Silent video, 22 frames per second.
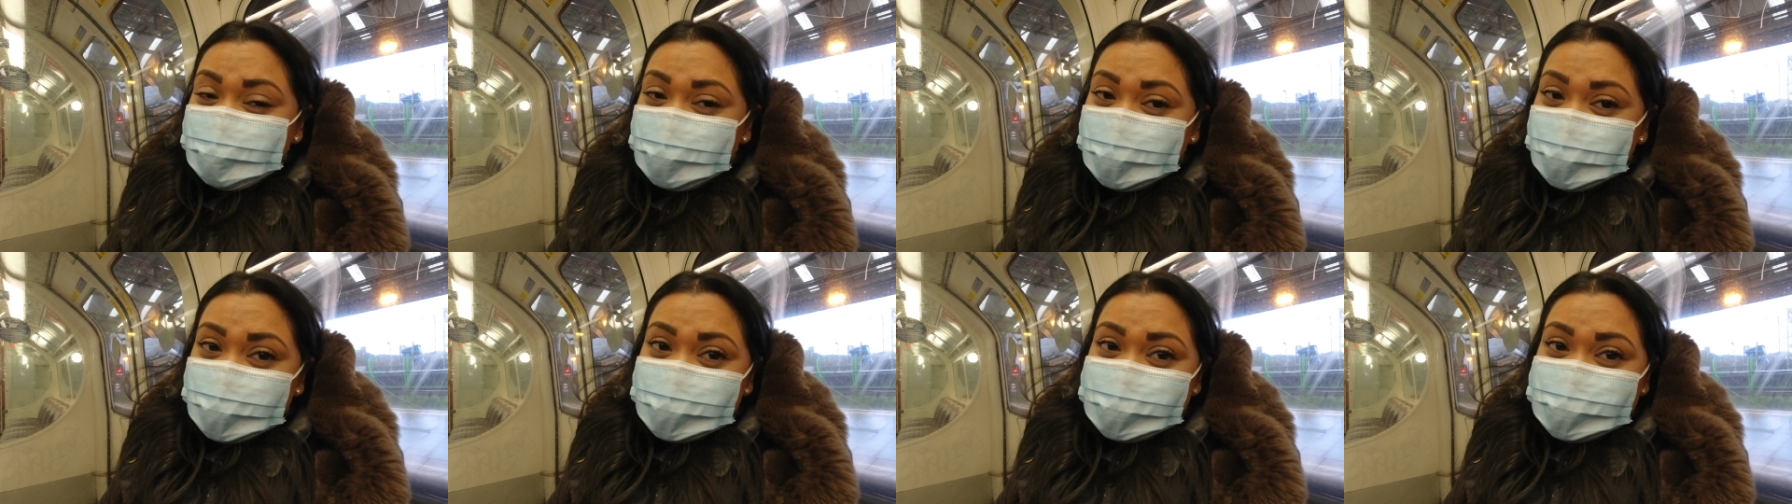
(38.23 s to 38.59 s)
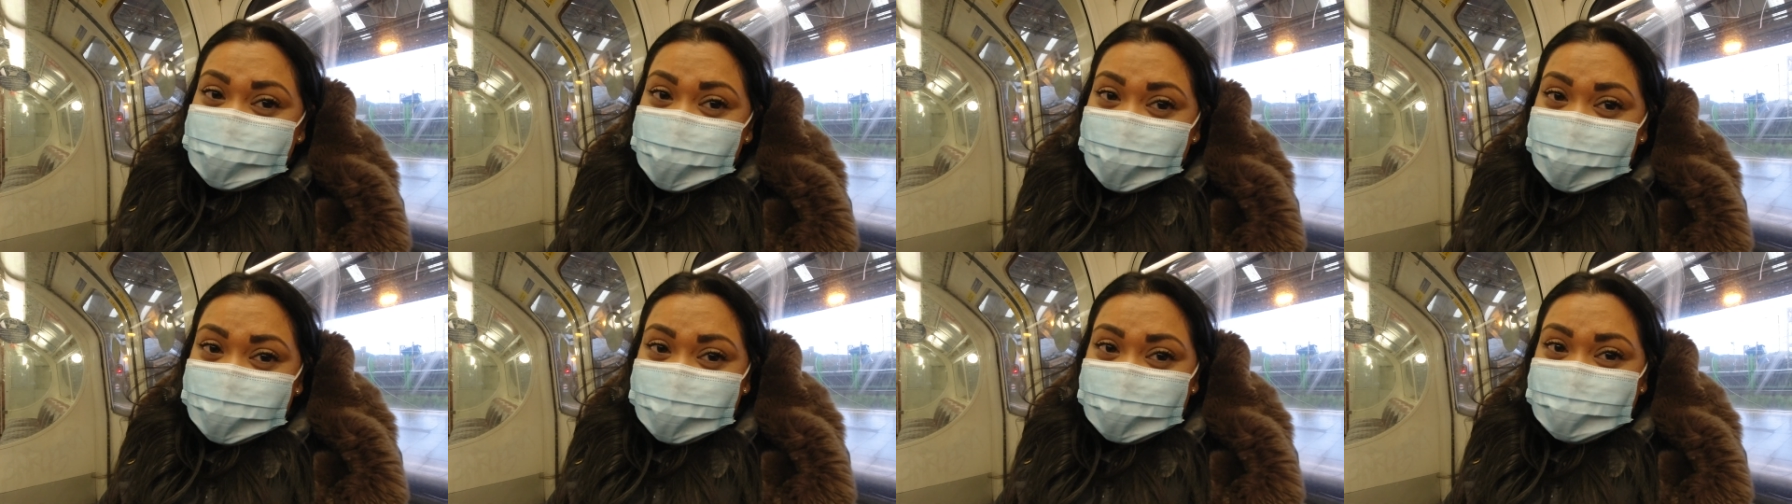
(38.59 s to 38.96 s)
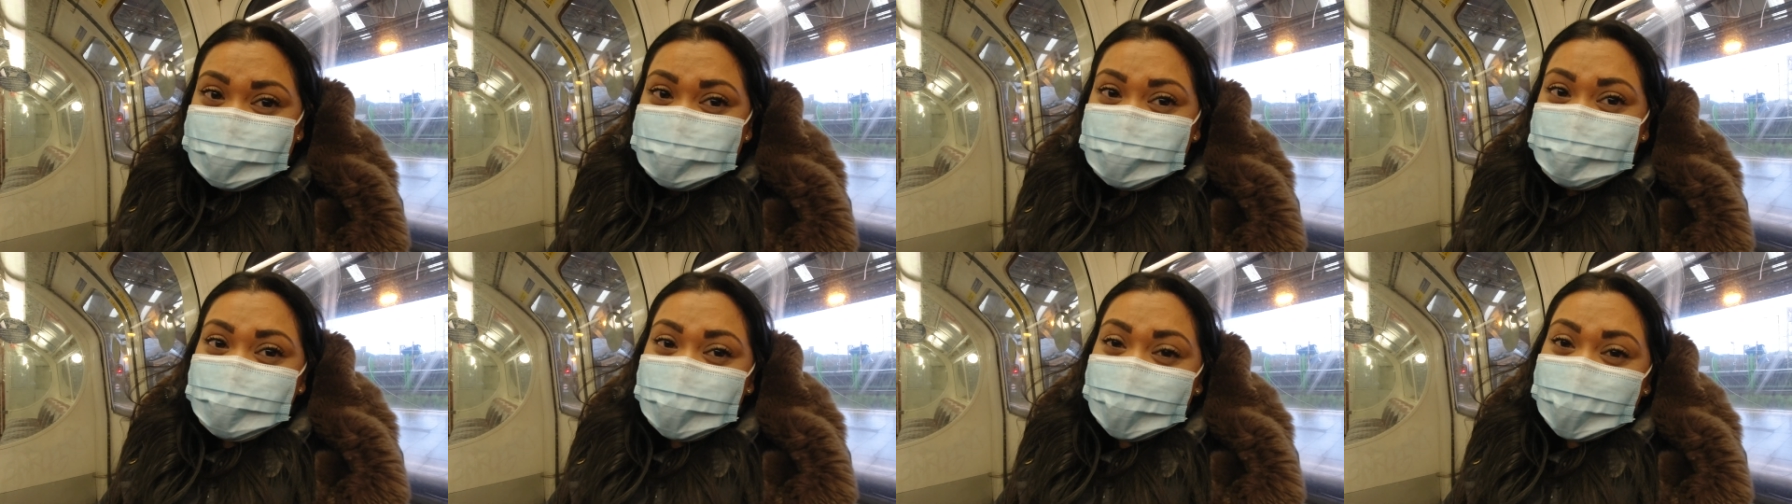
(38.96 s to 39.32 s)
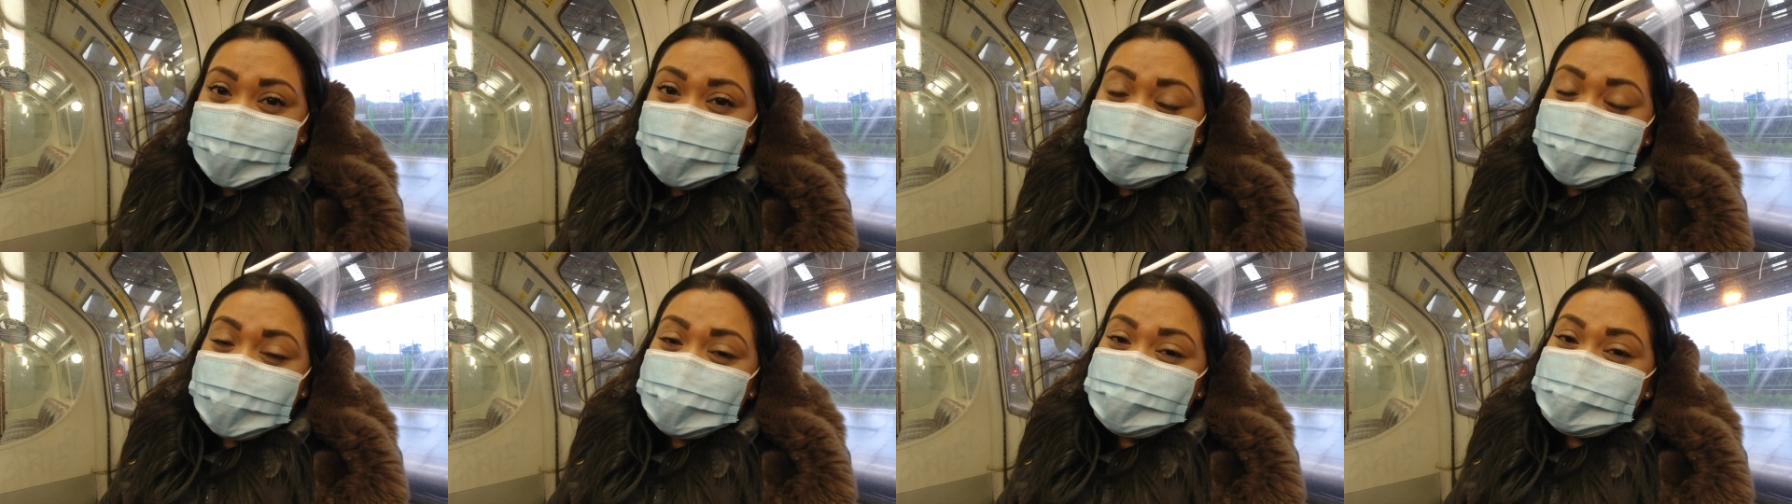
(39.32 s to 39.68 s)
very excited to
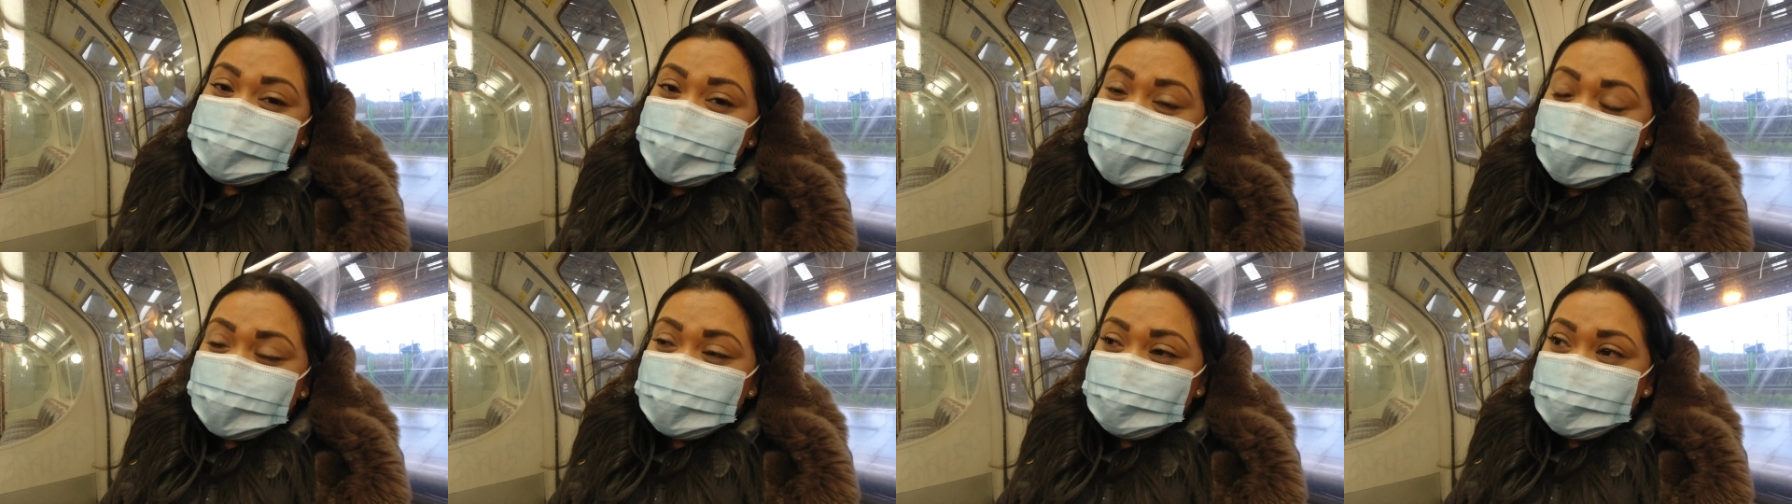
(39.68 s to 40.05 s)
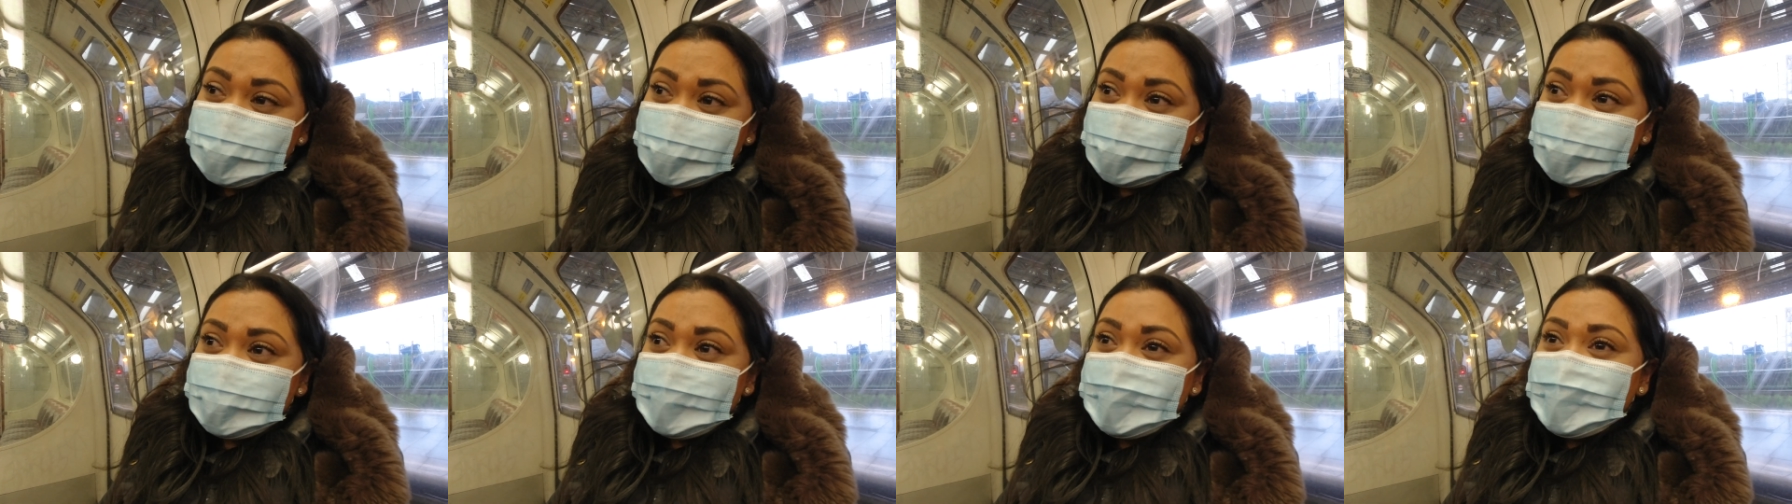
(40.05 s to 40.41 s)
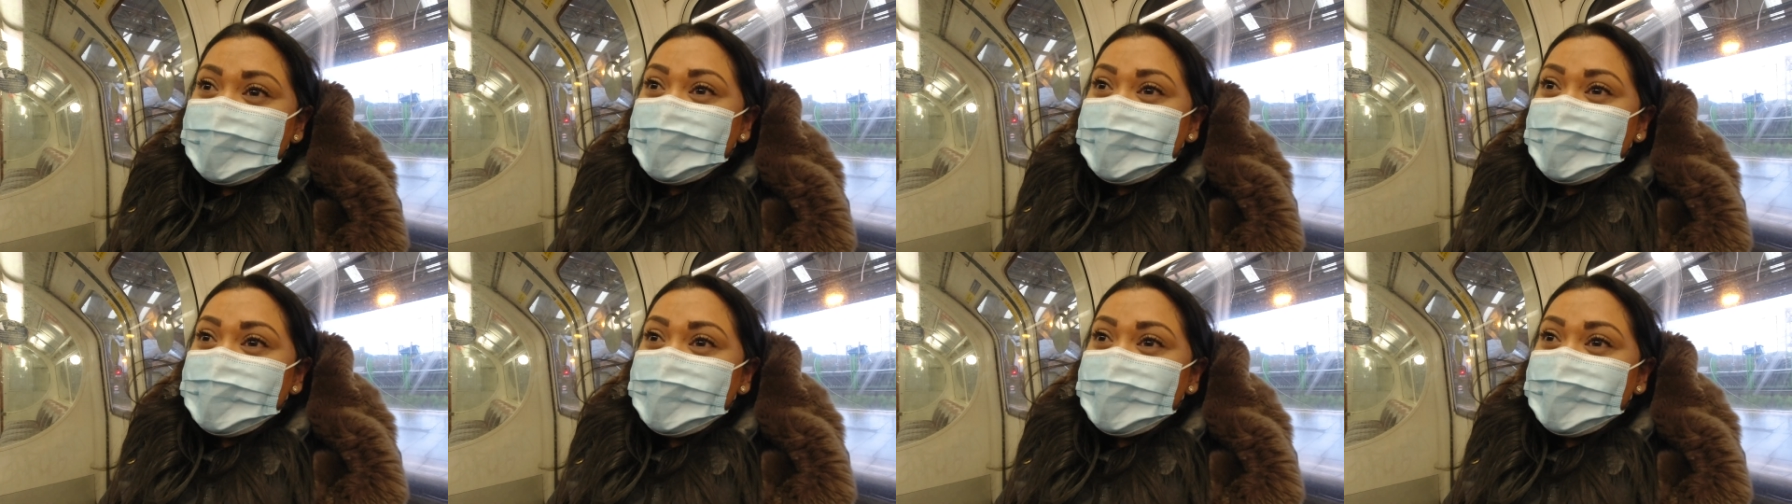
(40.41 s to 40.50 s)
pick up a document